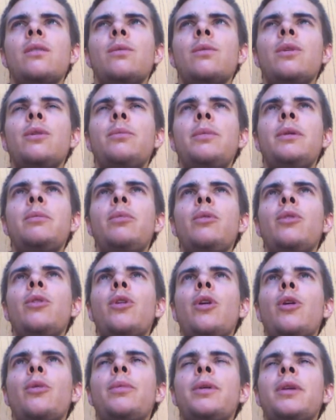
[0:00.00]
well,
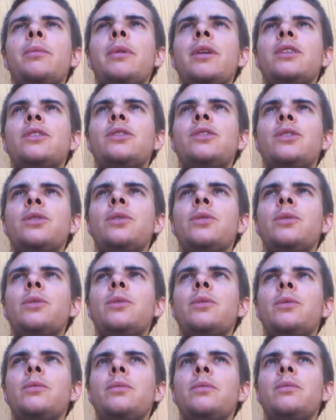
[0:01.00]
people hoping me
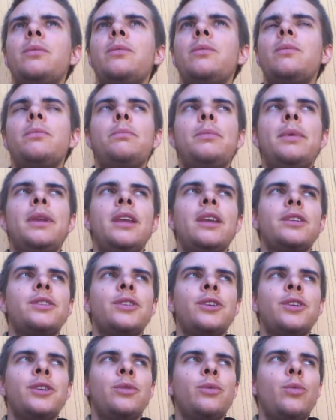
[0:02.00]
to be a
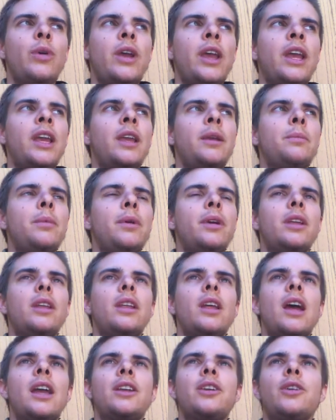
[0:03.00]
certain way,
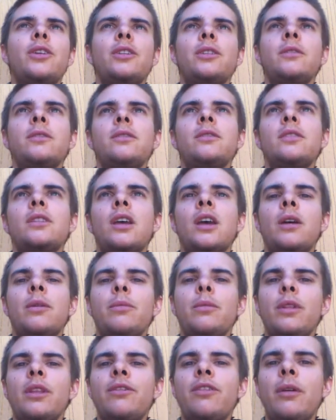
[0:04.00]
but I couldn't
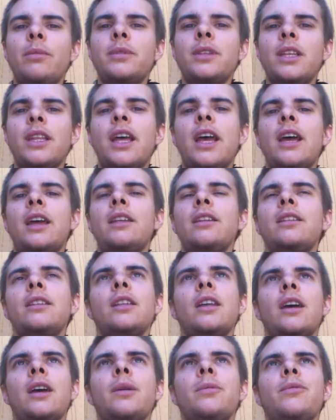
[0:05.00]
live up to that
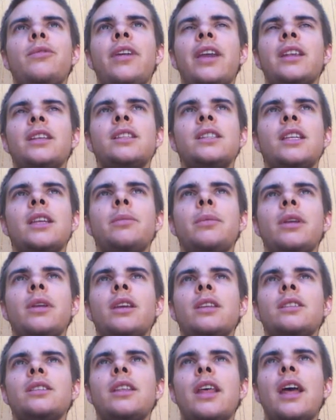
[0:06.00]
fantasy,
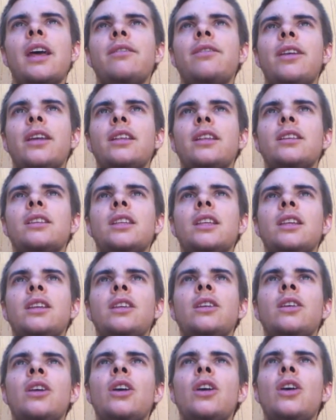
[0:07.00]
because that fantasy
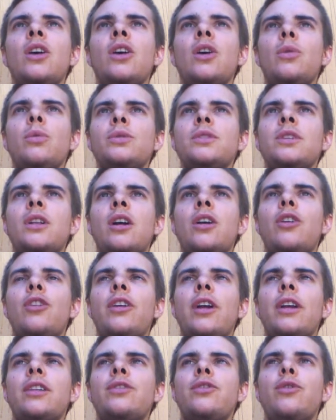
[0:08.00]
was not
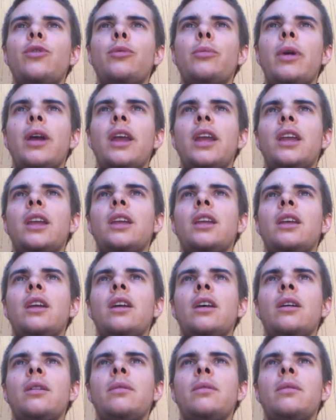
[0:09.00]
correct for my